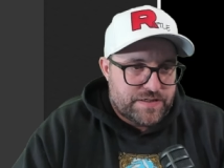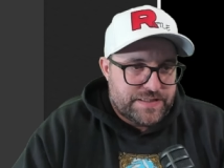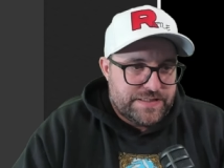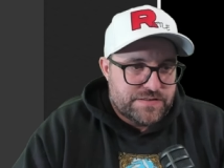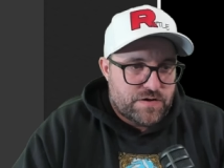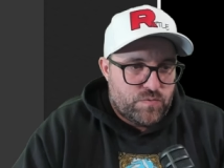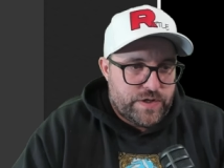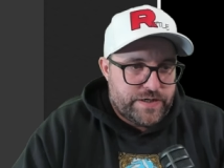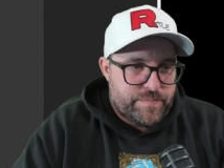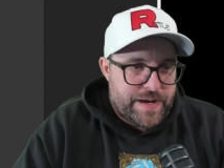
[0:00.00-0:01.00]
these
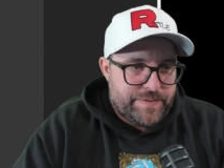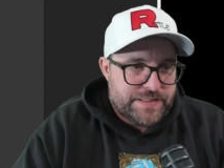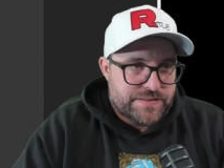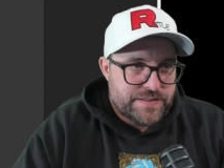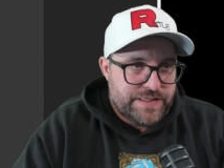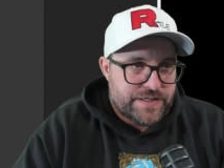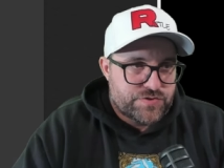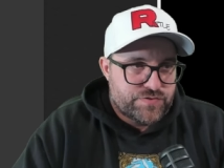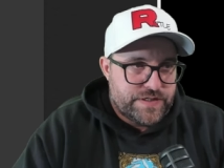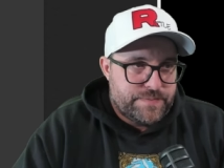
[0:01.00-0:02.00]
wiener babies to the
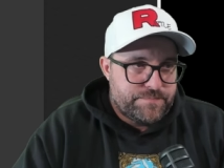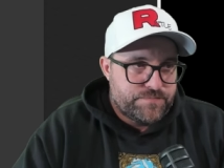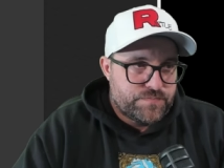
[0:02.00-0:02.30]
extreme.